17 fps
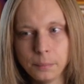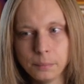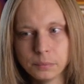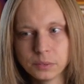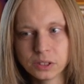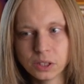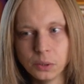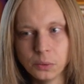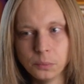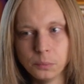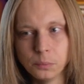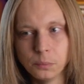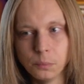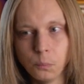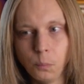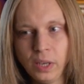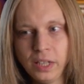So
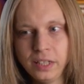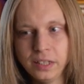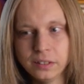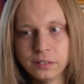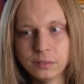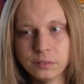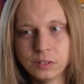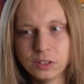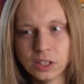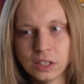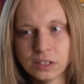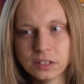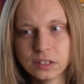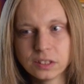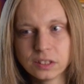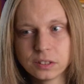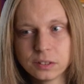when it
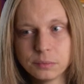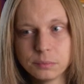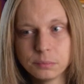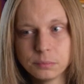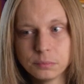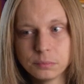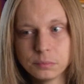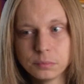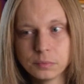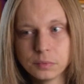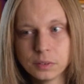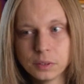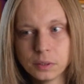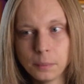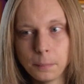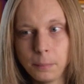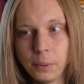does
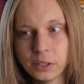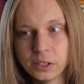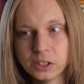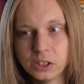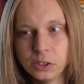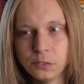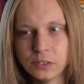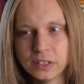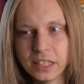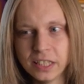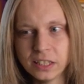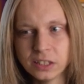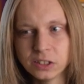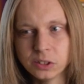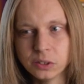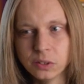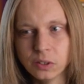punish you for
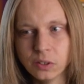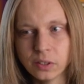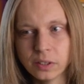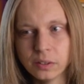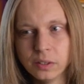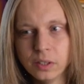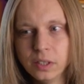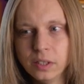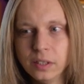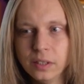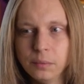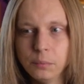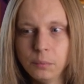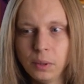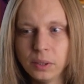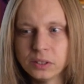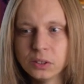taking too long,
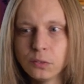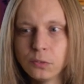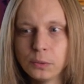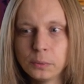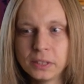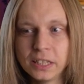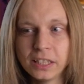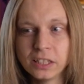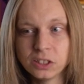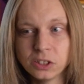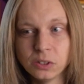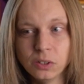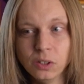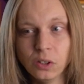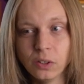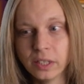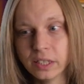well, it's not for taking too
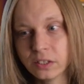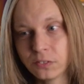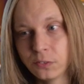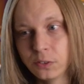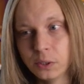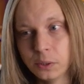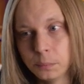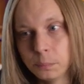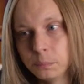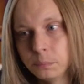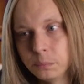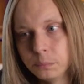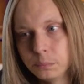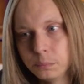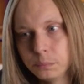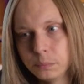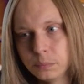long, it's for
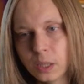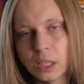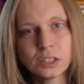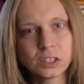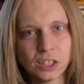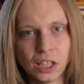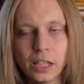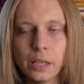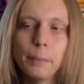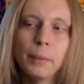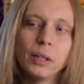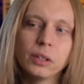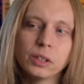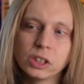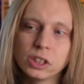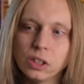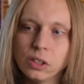a certain amount
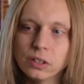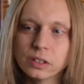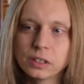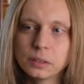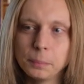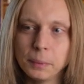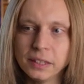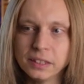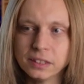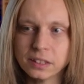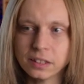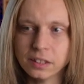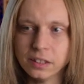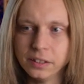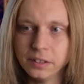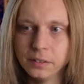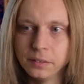of shots,
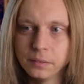basically.